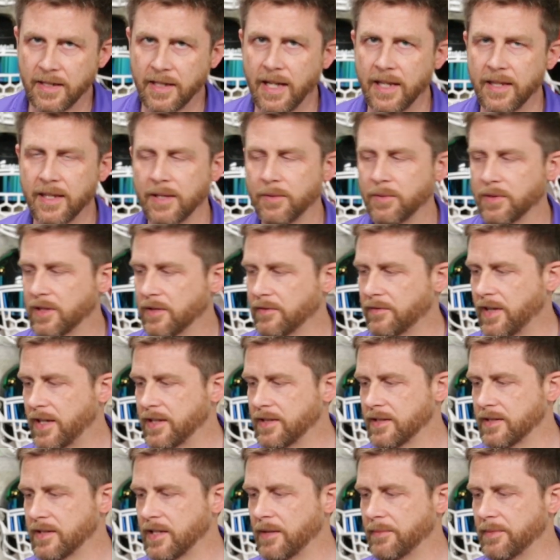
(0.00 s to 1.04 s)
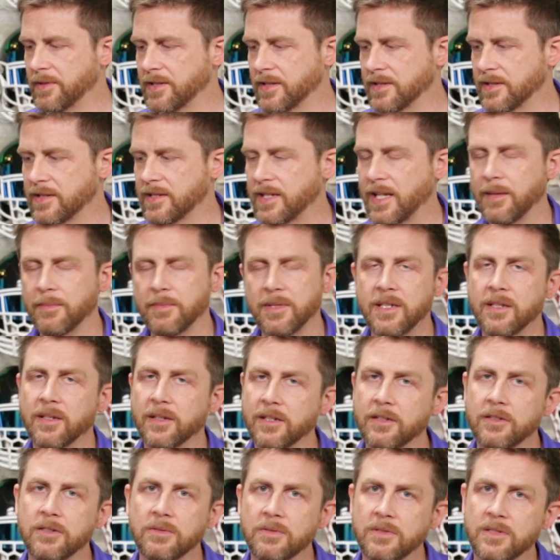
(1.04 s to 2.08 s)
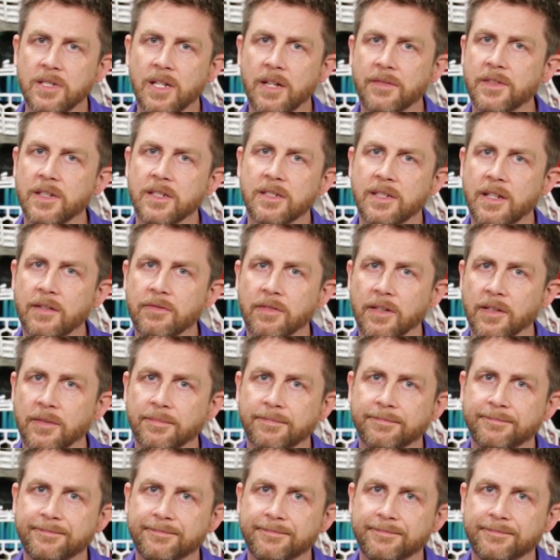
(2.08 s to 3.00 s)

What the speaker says: And I think with the Vices helmets, it's the same deal. They're doing stuff that's different.